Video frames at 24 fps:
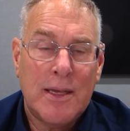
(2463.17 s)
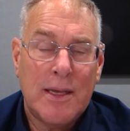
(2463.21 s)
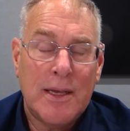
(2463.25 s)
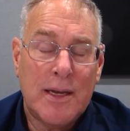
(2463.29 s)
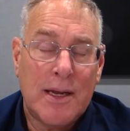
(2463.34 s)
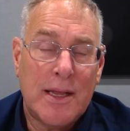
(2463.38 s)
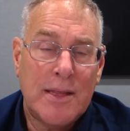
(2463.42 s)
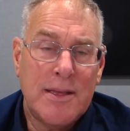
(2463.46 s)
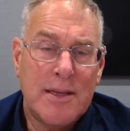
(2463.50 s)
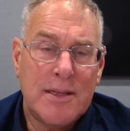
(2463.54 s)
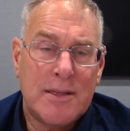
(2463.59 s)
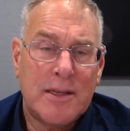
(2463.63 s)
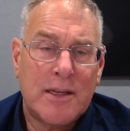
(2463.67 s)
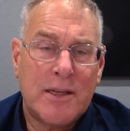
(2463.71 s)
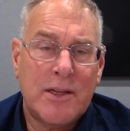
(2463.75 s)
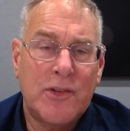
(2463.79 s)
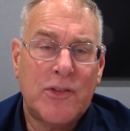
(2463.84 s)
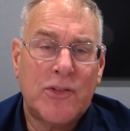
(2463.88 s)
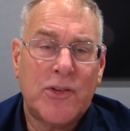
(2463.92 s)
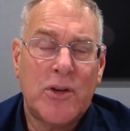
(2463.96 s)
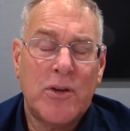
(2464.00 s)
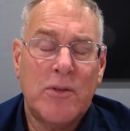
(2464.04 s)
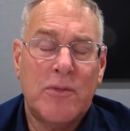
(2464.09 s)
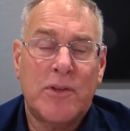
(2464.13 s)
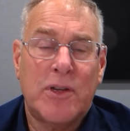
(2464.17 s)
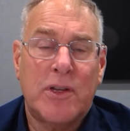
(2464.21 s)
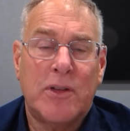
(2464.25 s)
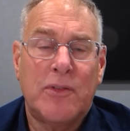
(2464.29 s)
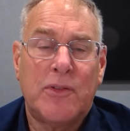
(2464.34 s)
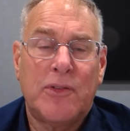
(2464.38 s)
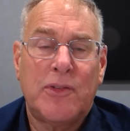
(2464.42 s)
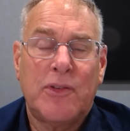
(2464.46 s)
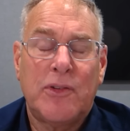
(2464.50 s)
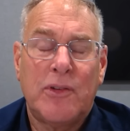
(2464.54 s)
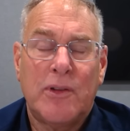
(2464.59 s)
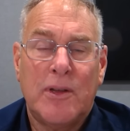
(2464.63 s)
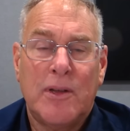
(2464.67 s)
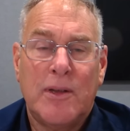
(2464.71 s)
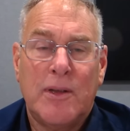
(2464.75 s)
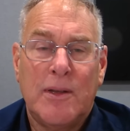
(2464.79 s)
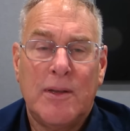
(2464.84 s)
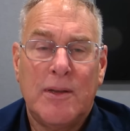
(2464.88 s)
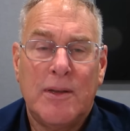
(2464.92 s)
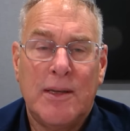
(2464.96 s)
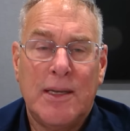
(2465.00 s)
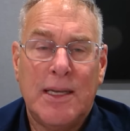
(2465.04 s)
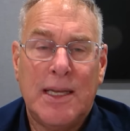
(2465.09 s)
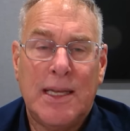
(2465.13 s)
And I think the conservatives
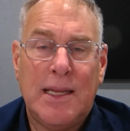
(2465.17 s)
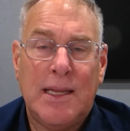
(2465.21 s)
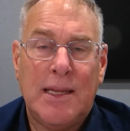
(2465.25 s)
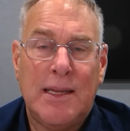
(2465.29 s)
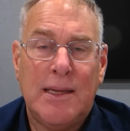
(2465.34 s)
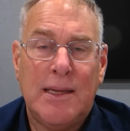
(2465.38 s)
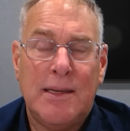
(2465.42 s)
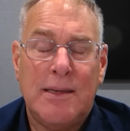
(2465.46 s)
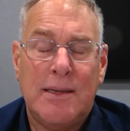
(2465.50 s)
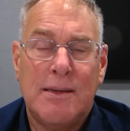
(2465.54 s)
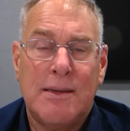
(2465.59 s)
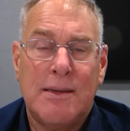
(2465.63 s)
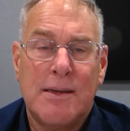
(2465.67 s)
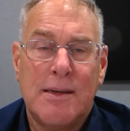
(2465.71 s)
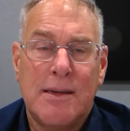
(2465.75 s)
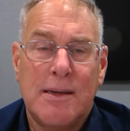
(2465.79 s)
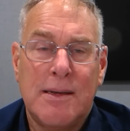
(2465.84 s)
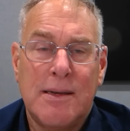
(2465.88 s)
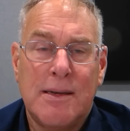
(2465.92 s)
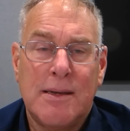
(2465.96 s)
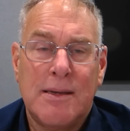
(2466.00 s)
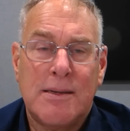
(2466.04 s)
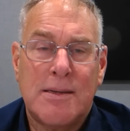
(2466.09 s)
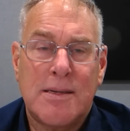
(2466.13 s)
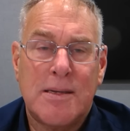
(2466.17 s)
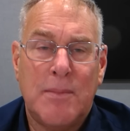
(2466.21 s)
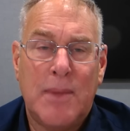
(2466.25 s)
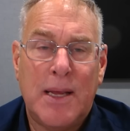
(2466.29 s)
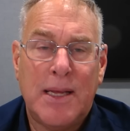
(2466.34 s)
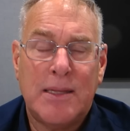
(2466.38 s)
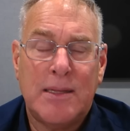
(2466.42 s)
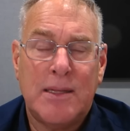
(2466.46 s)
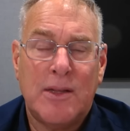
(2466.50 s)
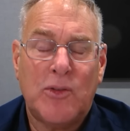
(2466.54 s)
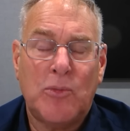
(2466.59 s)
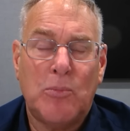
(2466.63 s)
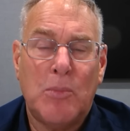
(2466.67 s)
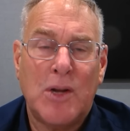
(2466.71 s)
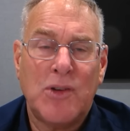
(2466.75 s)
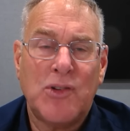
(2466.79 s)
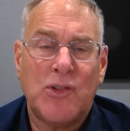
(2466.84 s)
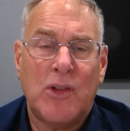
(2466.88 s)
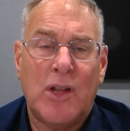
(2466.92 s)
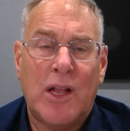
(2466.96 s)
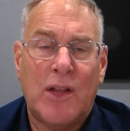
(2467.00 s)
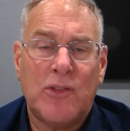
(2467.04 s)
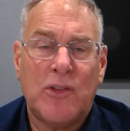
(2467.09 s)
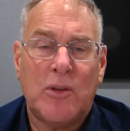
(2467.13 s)
uh, need to make this
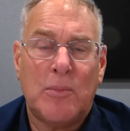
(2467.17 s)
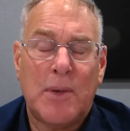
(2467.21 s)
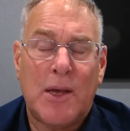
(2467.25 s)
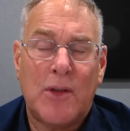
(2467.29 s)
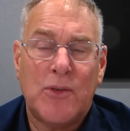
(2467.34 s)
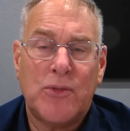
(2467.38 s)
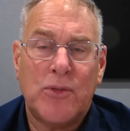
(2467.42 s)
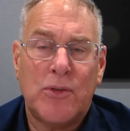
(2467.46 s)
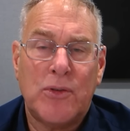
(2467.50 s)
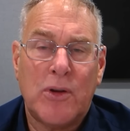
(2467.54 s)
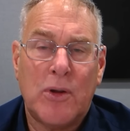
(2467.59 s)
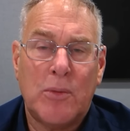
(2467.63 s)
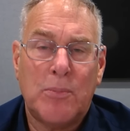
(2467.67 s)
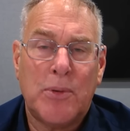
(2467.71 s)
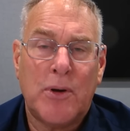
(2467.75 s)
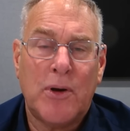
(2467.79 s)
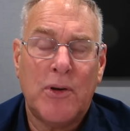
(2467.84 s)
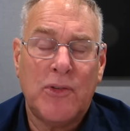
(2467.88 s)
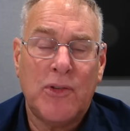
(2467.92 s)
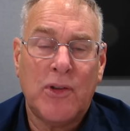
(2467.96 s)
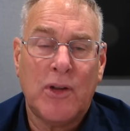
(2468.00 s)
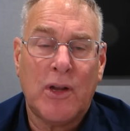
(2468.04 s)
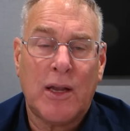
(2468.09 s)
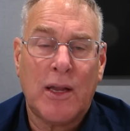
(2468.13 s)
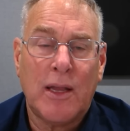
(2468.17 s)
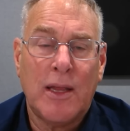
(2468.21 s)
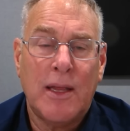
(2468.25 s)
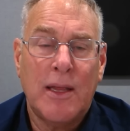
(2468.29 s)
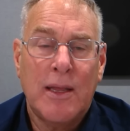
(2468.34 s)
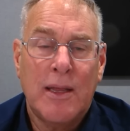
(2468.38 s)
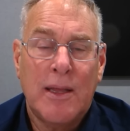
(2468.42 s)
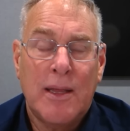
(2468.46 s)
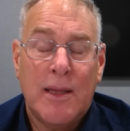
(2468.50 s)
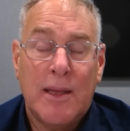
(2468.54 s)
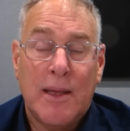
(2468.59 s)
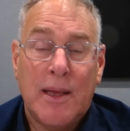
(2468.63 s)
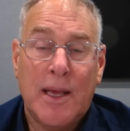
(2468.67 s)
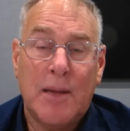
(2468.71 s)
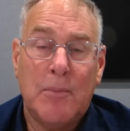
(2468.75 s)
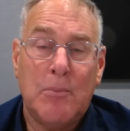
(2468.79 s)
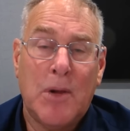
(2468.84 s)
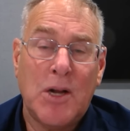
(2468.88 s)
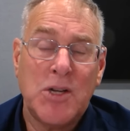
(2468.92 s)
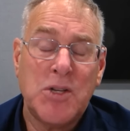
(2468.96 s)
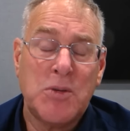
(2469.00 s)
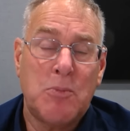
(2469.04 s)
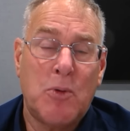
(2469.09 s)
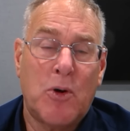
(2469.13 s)
much less about Trudeau personally and
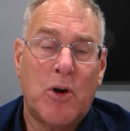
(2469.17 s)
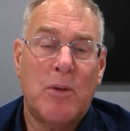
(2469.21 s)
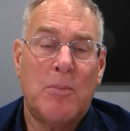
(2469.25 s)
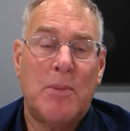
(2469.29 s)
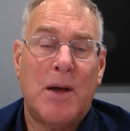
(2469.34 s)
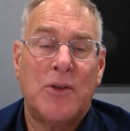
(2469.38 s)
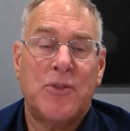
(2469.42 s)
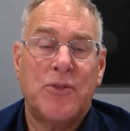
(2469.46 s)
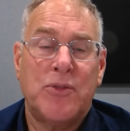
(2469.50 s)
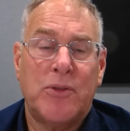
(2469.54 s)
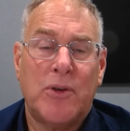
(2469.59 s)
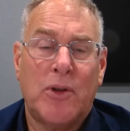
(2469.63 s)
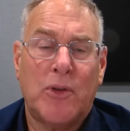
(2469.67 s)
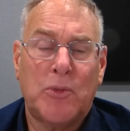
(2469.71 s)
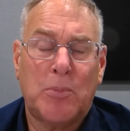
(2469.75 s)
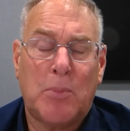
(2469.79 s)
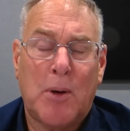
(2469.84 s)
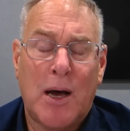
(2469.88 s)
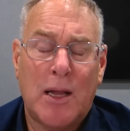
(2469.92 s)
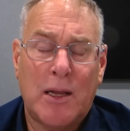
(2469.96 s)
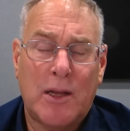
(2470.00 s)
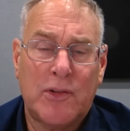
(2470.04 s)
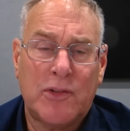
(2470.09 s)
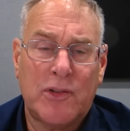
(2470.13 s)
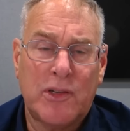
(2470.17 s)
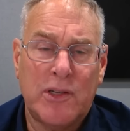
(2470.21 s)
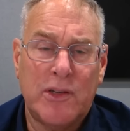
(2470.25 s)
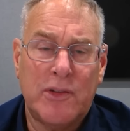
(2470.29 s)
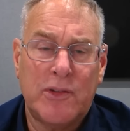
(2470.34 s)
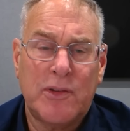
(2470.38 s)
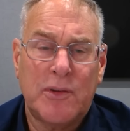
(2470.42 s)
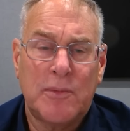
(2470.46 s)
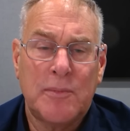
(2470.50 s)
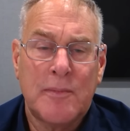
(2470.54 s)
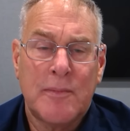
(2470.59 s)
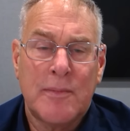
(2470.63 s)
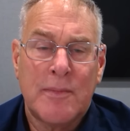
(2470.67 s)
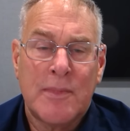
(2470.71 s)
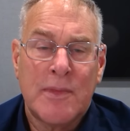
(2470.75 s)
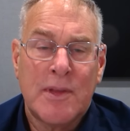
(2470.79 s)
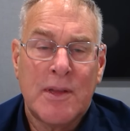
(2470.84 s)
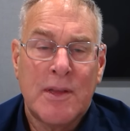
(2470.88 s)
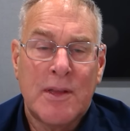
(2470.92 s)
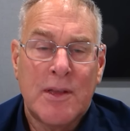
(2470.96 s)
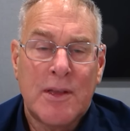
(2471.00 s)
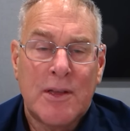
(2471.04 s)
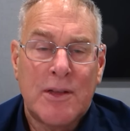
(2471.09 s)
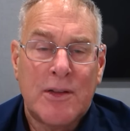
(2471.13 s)
much more about Trudeau's policies
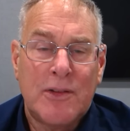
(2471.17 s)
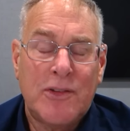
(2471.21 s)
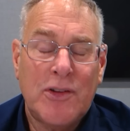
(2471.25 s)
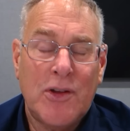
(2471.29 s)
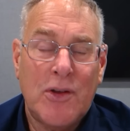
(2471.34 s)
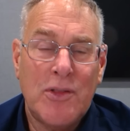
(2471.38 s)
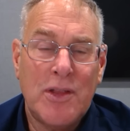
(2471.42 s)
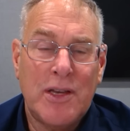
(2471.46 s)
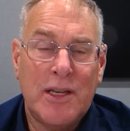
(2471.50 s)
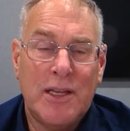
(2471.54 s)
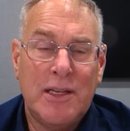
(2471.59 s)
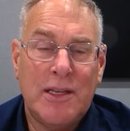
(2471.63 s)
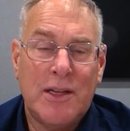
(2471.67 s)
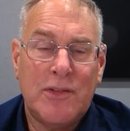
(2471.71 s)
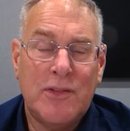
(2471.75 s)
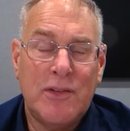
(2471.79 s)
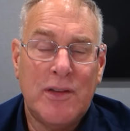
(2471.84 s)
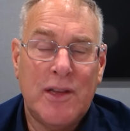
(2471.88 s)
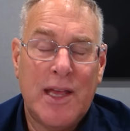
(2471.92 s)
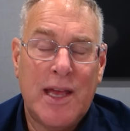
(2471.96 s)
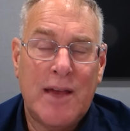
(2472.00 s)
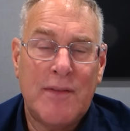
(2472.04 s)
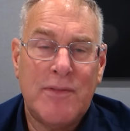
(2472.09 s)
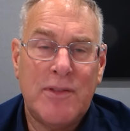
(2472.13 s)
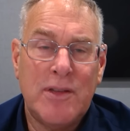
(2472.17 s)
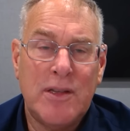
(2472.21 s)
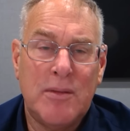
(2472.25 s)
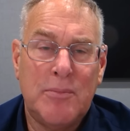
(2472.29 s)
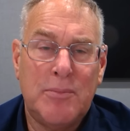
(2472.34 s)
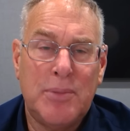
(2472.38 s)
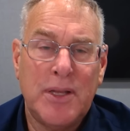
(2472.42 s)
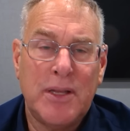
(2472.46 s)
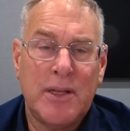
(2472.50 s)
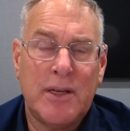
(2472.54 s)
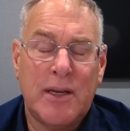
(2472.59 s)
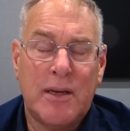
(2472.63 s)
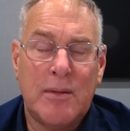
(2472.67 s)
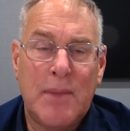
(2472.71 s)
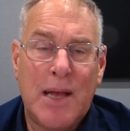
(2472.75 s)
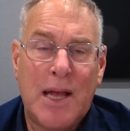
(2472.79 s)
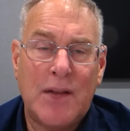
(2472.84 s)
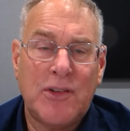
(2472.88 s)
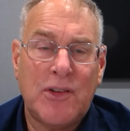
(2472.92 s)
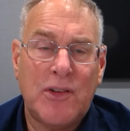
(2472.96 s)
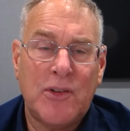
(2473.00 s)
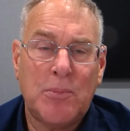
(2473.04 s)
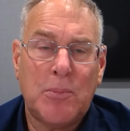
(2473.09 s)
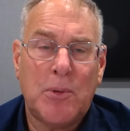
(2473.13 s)
so that he doesn't have the ability to
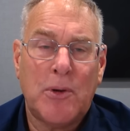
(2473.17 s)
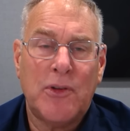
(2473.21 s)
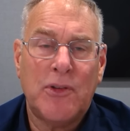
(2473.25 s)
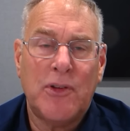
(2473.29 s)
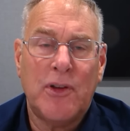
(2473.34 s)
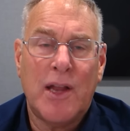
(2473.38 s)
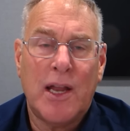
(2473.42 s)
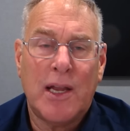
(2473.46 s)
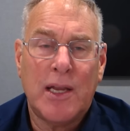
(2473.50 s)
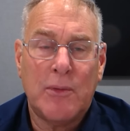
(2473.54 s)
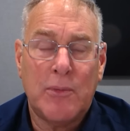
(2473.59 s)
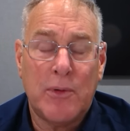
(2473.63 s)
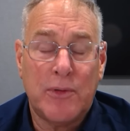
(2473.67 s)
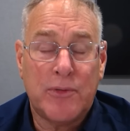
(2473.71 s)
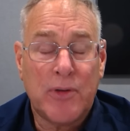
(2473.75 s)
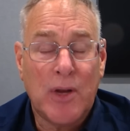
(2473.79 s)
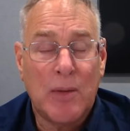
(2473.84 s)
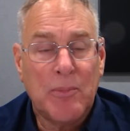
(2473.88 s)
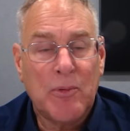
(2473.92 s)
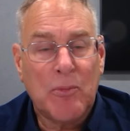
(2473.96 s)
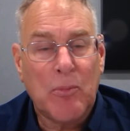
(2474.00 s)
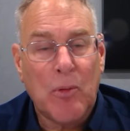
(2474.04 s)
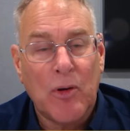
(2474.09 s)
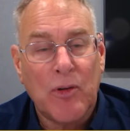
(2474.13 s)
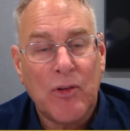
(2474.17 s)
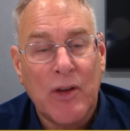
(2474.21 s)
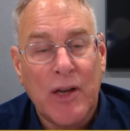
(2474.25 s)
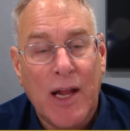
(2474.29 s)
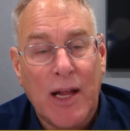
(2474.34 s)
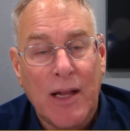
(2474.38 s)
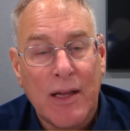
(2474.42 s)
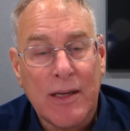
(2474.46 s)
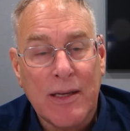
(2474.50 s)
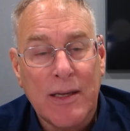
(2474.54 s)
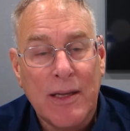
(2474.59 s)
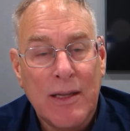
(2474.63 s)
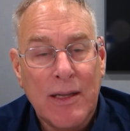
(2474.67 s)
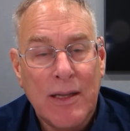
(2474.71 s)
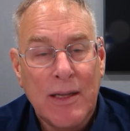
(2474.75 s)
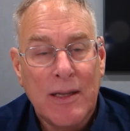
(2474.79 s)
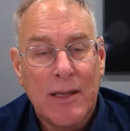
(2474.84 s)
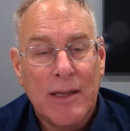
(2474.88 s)
match his personality with Trump's personality.